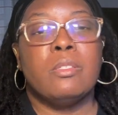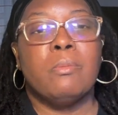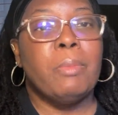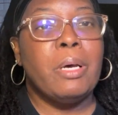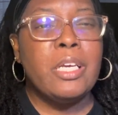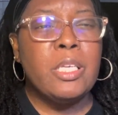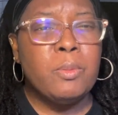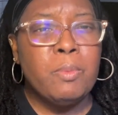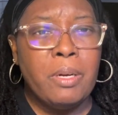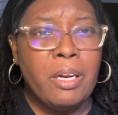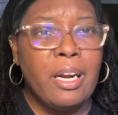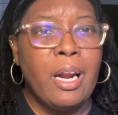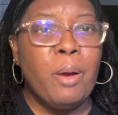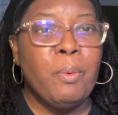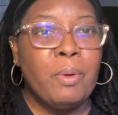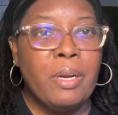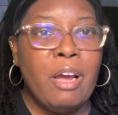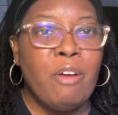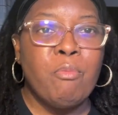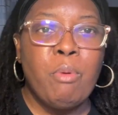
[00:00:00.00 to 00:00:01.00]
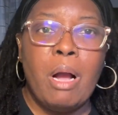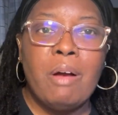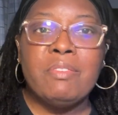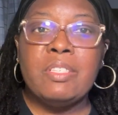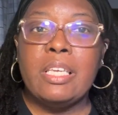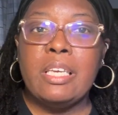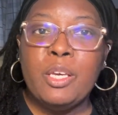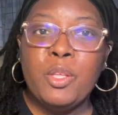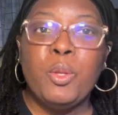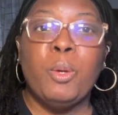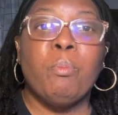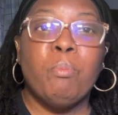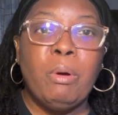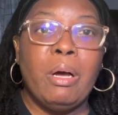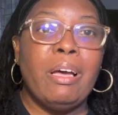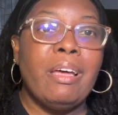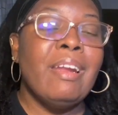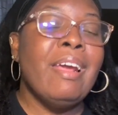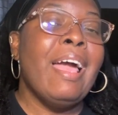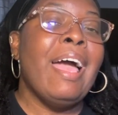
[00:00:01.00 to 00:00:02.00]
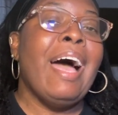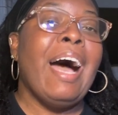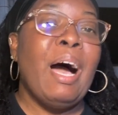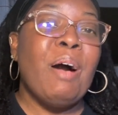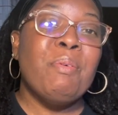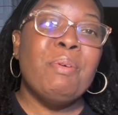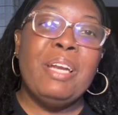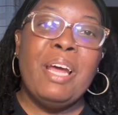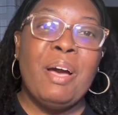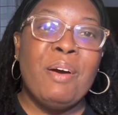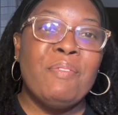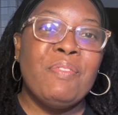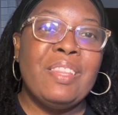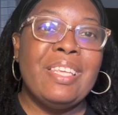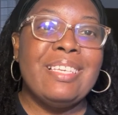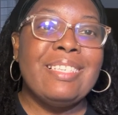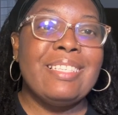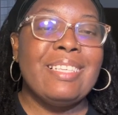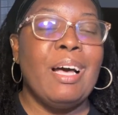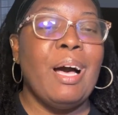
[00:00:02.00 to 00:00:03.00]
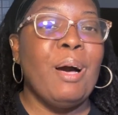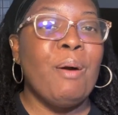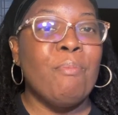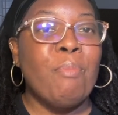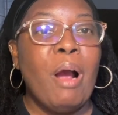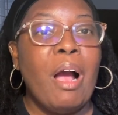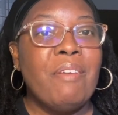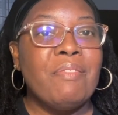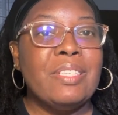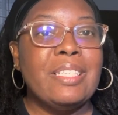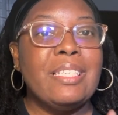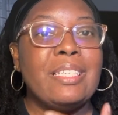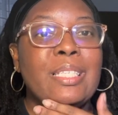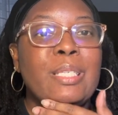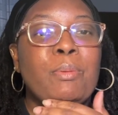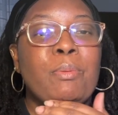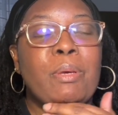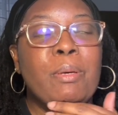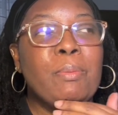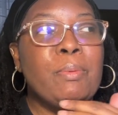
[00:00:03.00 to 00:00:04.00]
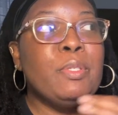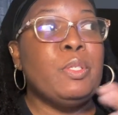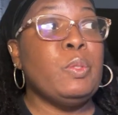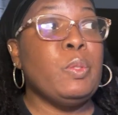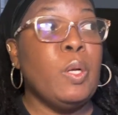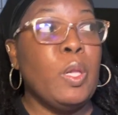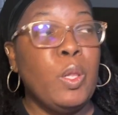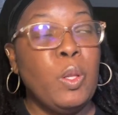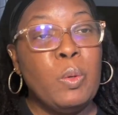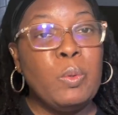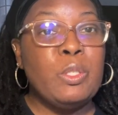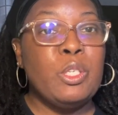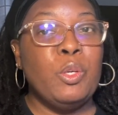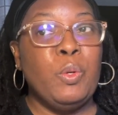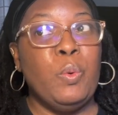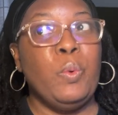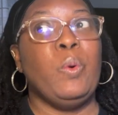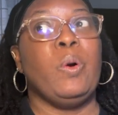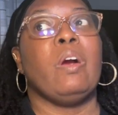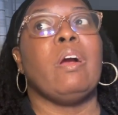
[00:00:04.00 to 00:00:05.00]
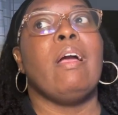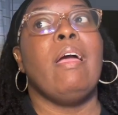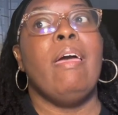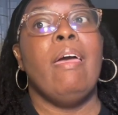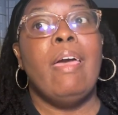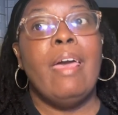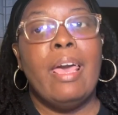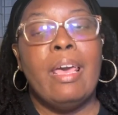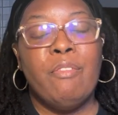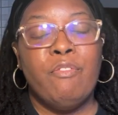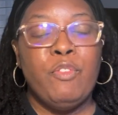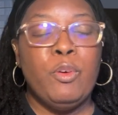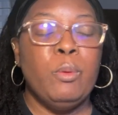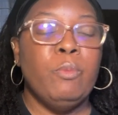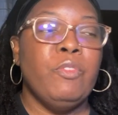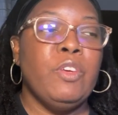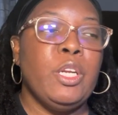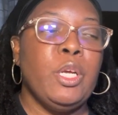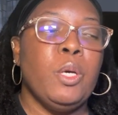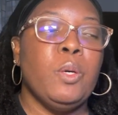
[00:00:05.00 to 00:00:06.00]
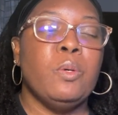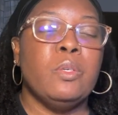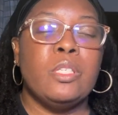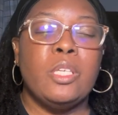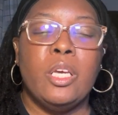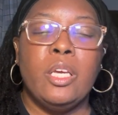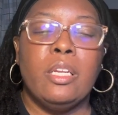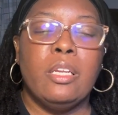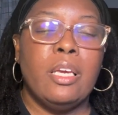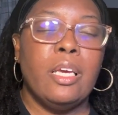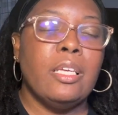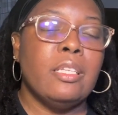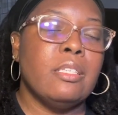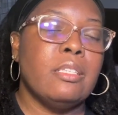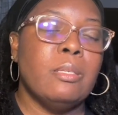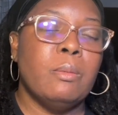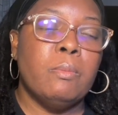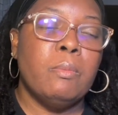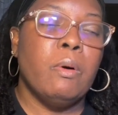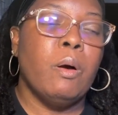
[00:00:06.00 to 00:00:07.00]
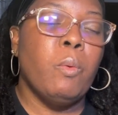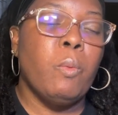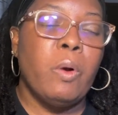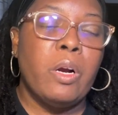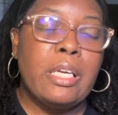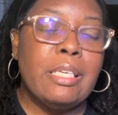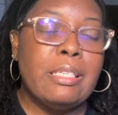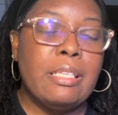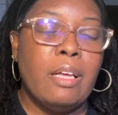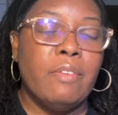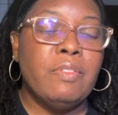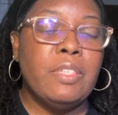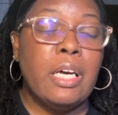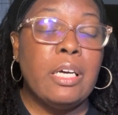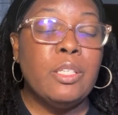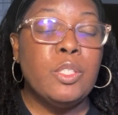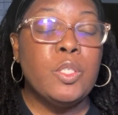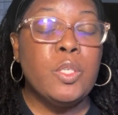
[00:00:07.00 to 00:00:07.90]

My husband and I wouldn't have privacy either, but I would have this um, privacy to be able to close a door and film videos and get some work and stuff done.